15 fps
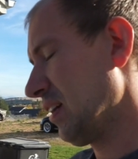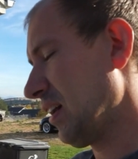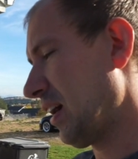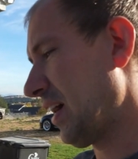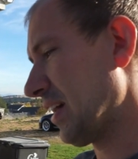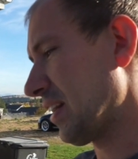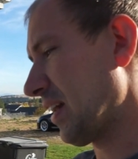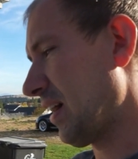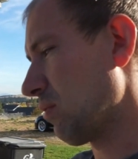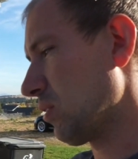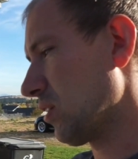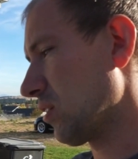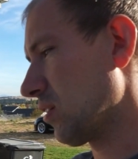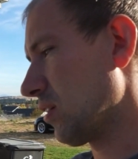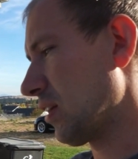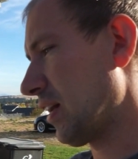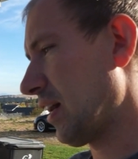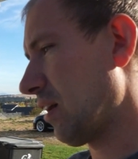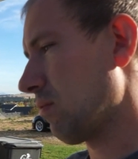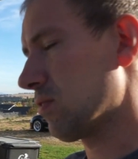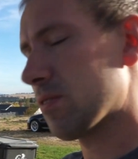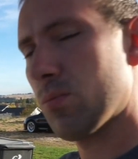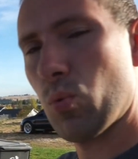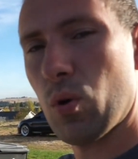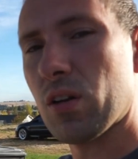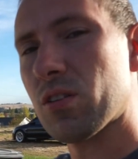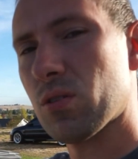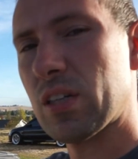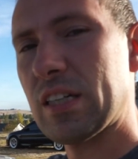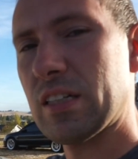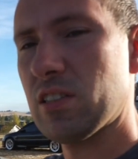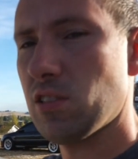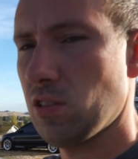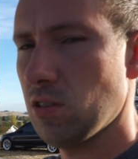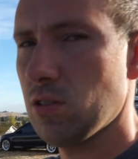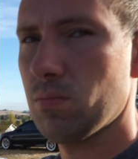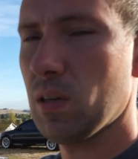I thought we were gonna have some wandering issues,